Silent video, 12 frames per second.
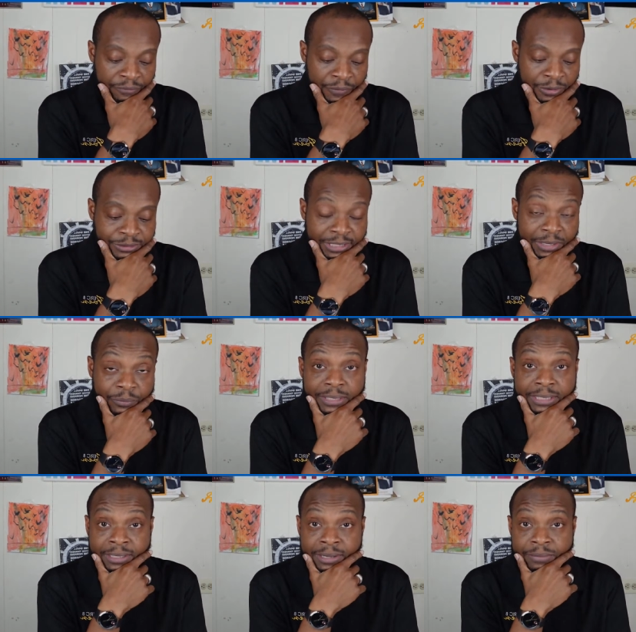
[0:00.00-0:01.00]
the first thing
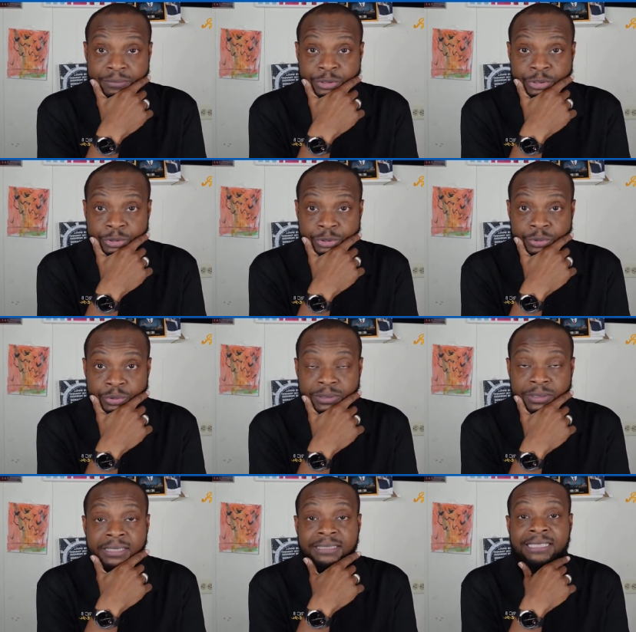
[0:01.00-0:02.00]
when it comes
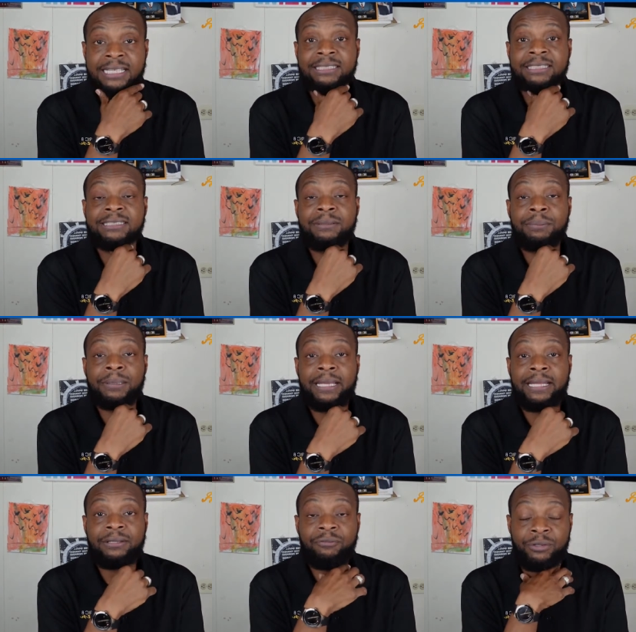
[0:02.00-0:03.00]
to contingency
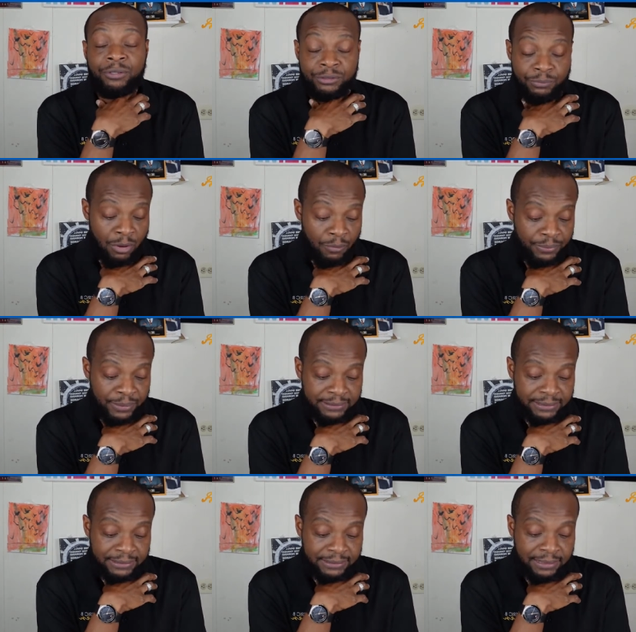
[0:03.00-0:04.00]
planning for your small
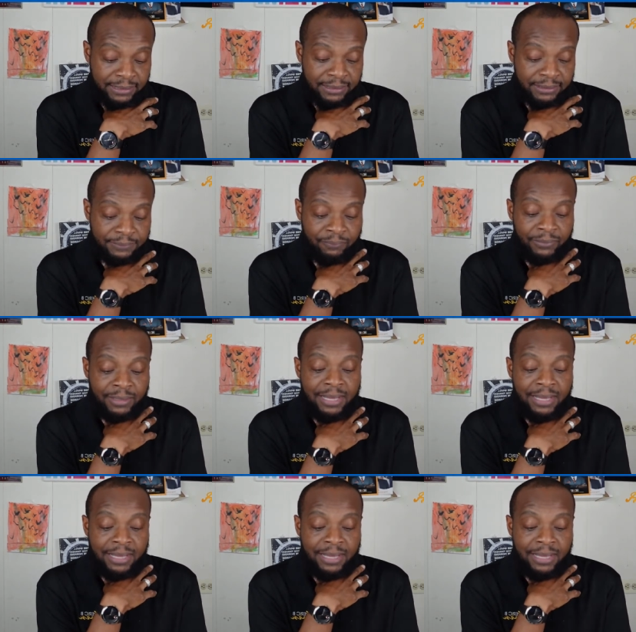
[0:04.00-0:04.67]
business is